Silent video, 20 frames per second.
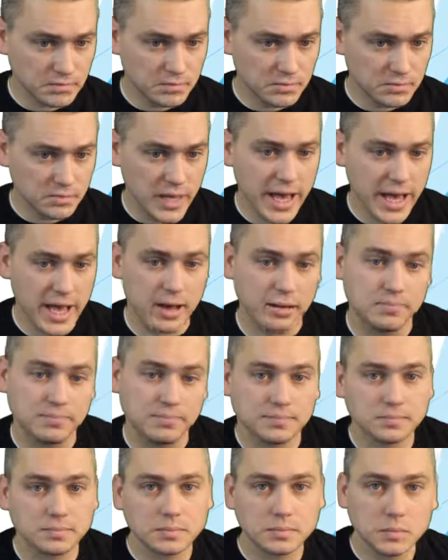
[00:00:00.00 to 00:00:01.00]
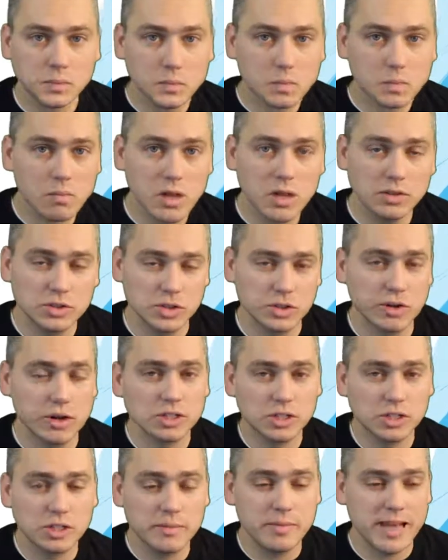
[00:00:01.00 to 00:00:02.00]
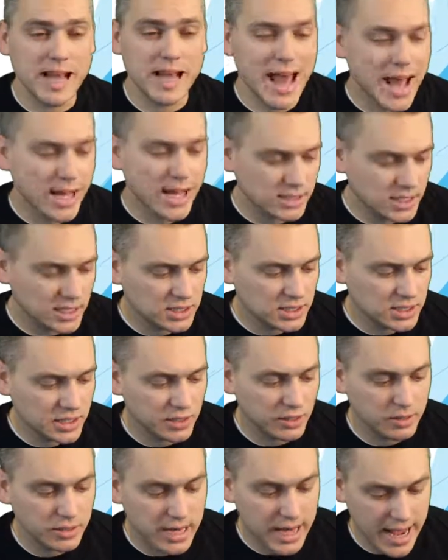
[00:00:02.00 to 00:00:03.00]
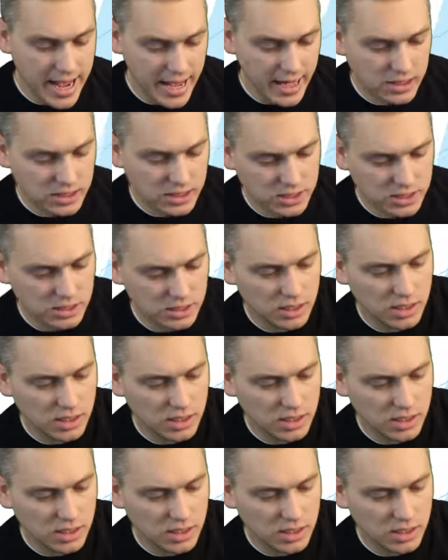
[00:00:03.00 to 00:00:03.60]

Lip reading: Yeah. So you're also going to be accessing your NAS